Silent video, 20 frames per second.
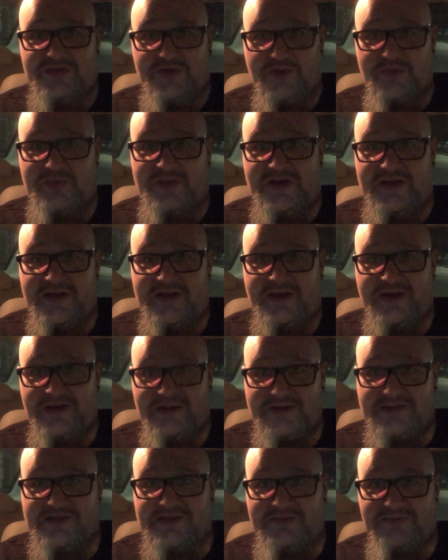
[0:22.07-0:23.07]
Nobody
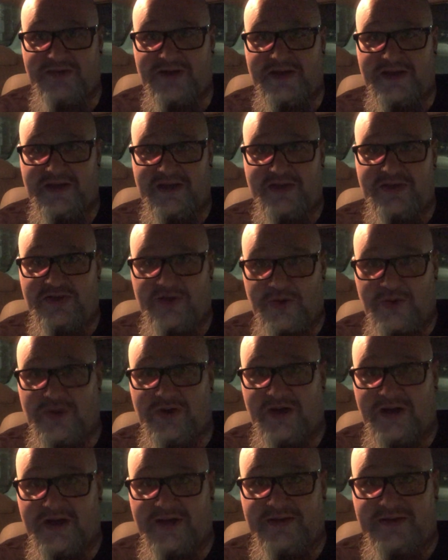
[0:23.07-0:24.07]
RC Viking
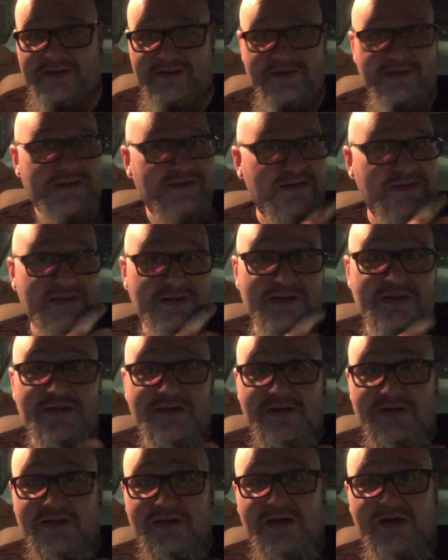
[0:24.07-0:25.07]
Johan
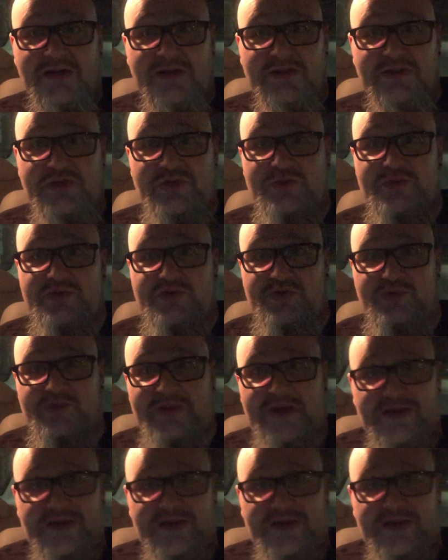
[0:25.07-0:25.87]
on the YouTube